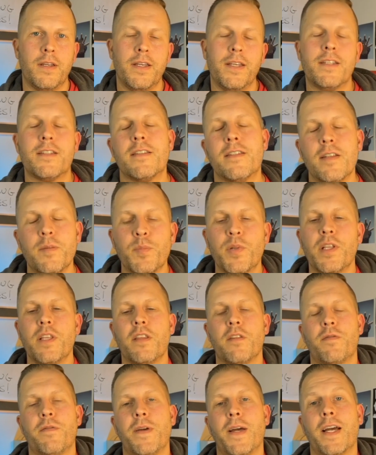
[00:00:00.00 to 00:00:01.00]
It's simply
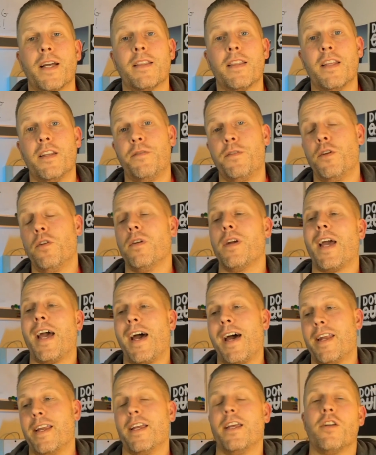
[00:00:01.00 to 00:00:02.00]
the fact that if you're
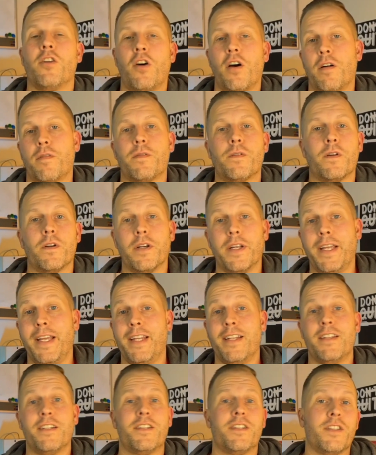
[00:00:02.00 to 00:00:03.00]
adding an offer
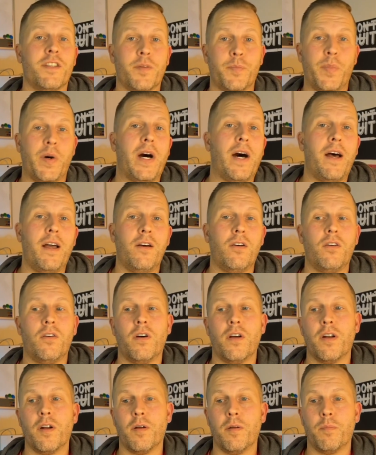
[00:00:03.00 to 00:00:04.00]
into the pile
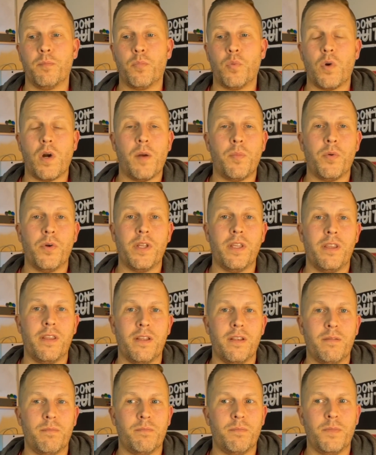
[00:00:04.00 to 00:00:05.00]
on a property
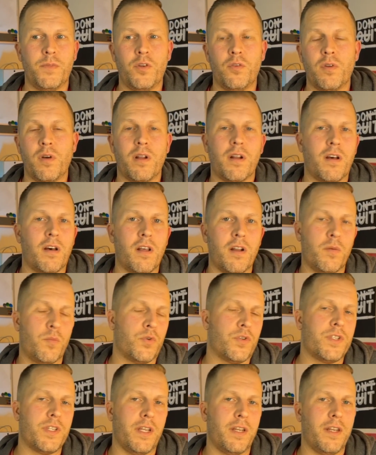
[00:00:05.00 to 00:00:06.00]
that you're not
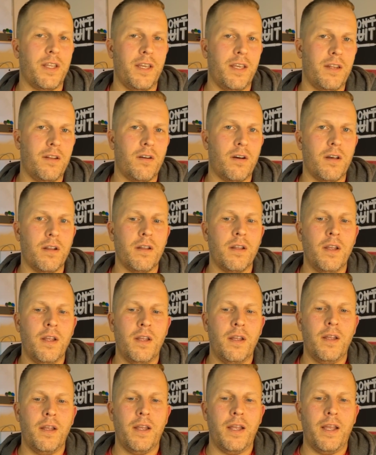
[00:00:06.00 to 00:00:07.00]
100% in on,
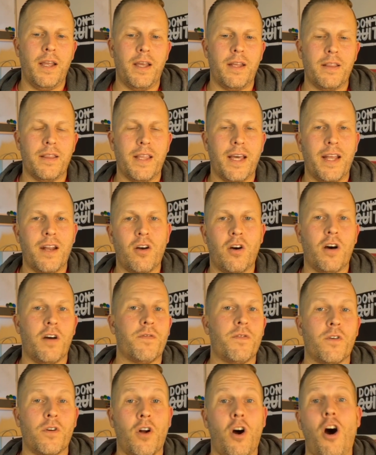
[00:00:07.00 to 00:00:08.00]
and that
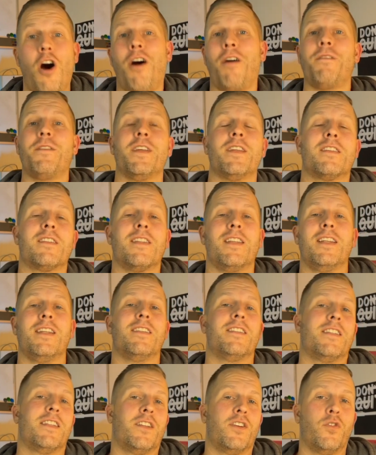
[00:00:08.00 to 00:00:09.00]
offer obviously
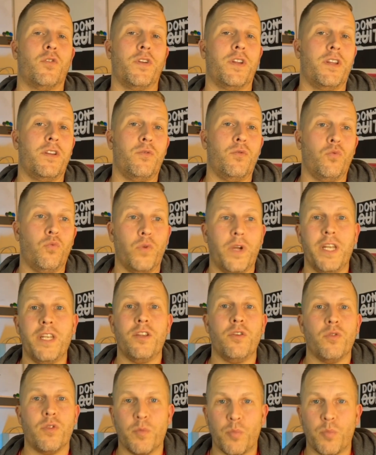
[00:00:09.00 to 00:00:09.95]
isn't going to win you the